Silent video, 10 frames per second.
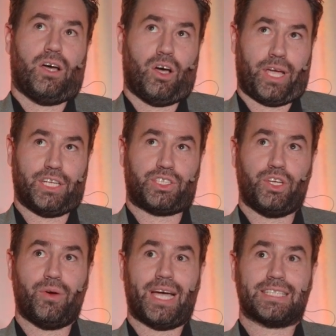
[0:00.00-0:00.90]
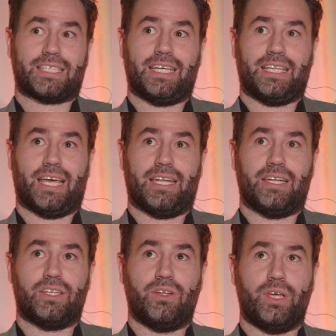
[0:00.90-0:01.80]
Okay, so you're asking
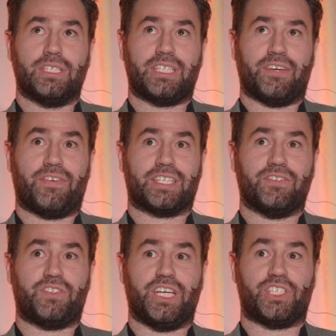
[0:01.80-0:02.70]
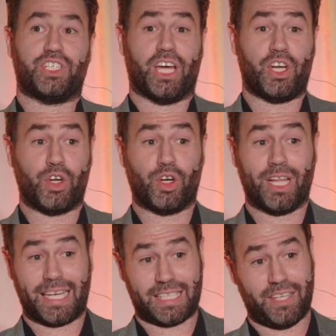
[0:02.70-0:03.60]
then, is the effect of THC on
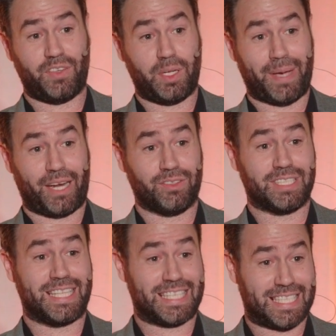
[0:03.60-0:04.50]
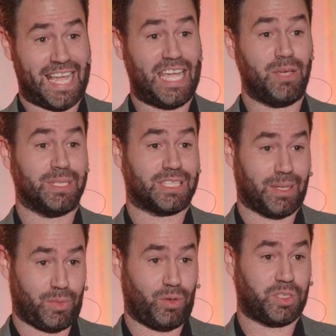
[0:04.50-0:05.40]
neural activity patterns the same in
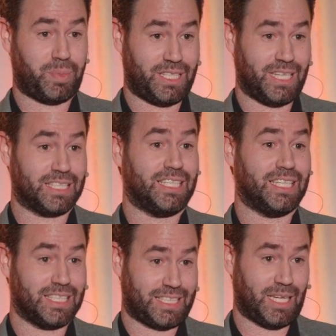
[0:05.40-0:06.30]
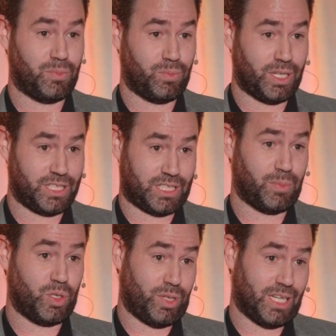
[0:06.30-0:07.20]
someone who has PTSD and the same as someone who